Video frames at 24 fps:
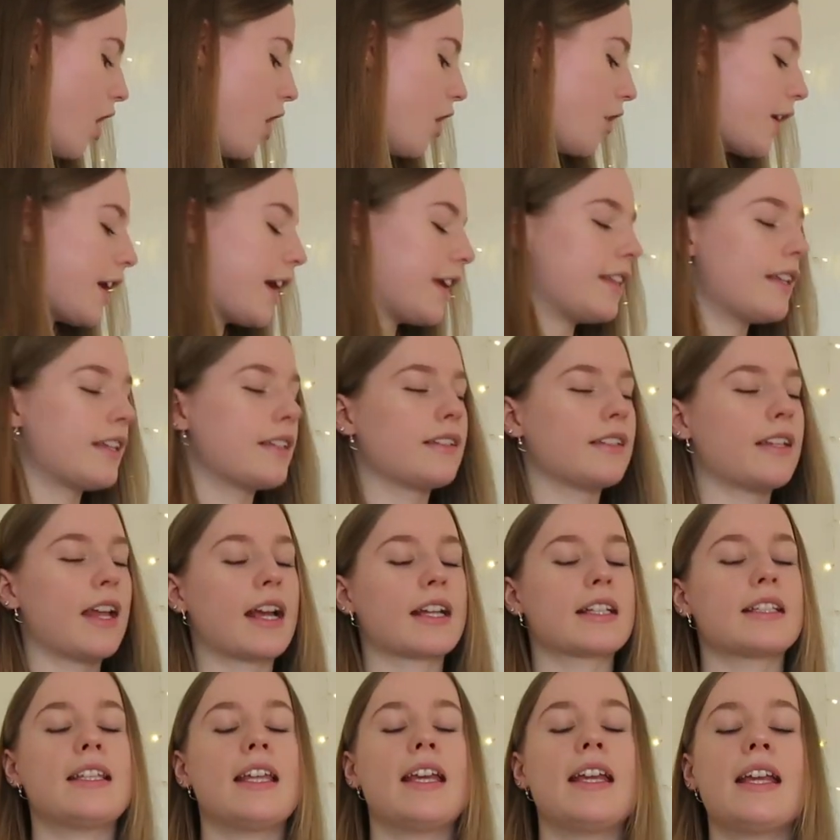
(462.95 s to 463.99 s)
Okay, this
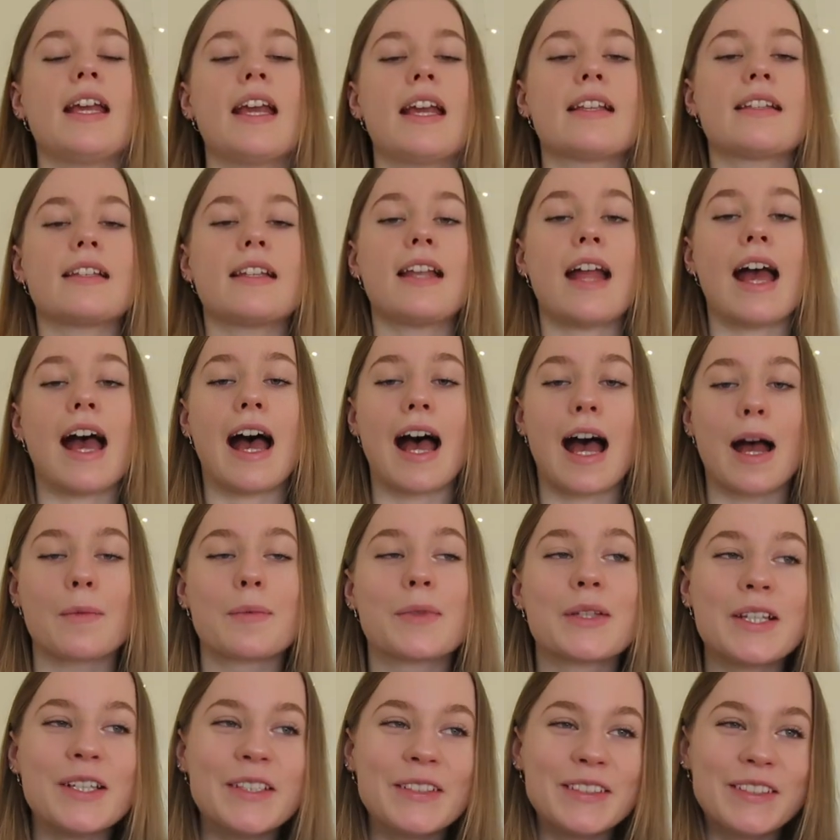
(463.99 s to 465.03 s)
next thing is an
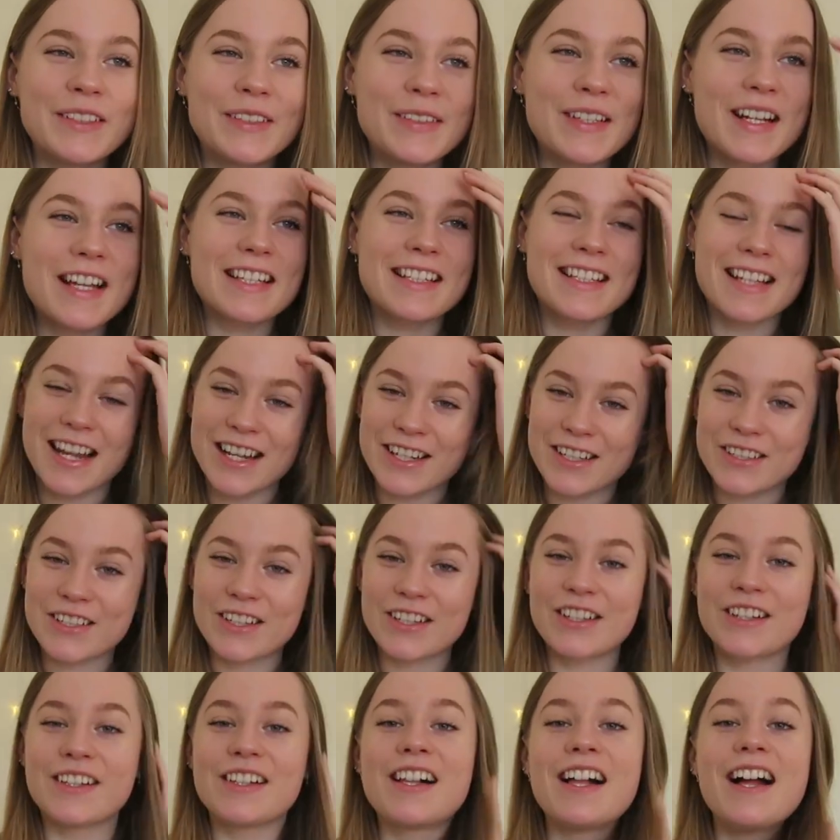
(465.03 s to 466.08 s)
absolute
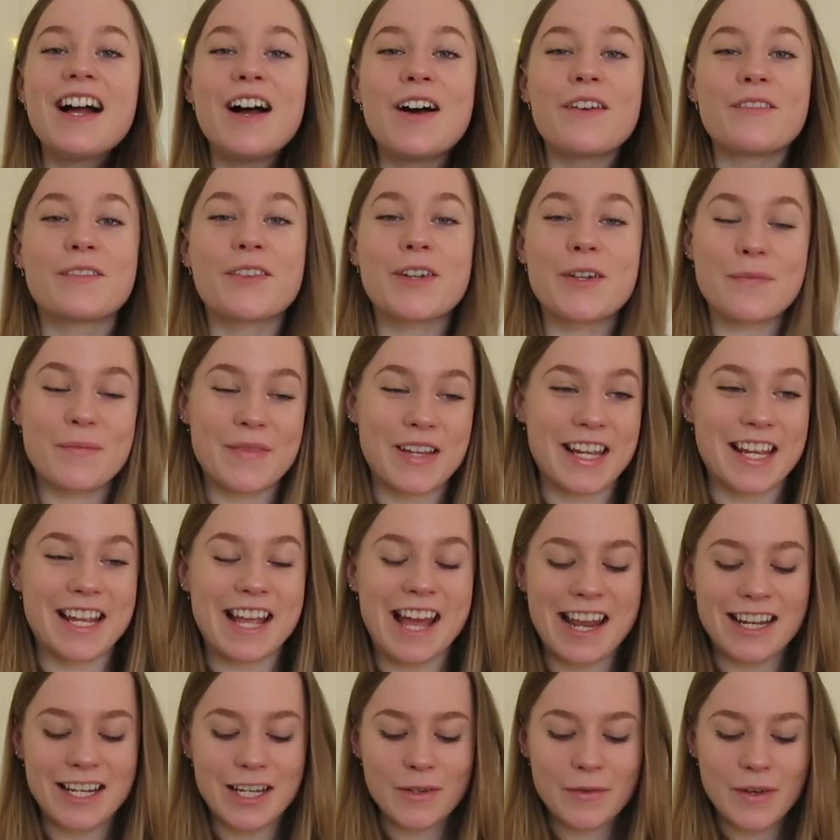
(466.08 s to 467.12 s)
essential for me
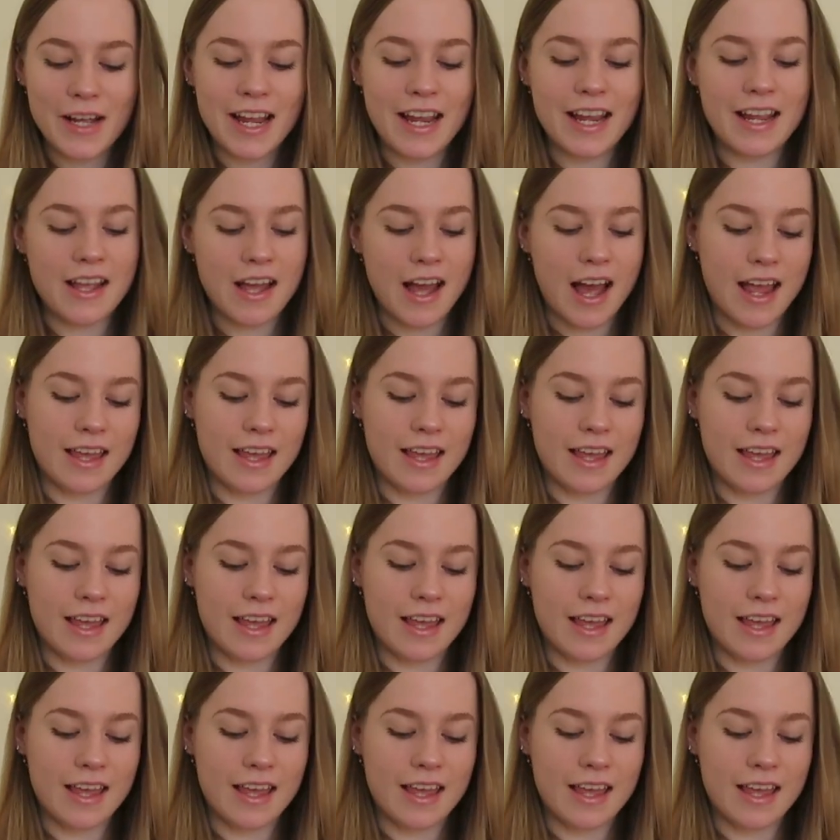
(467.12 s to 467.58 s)
anyway.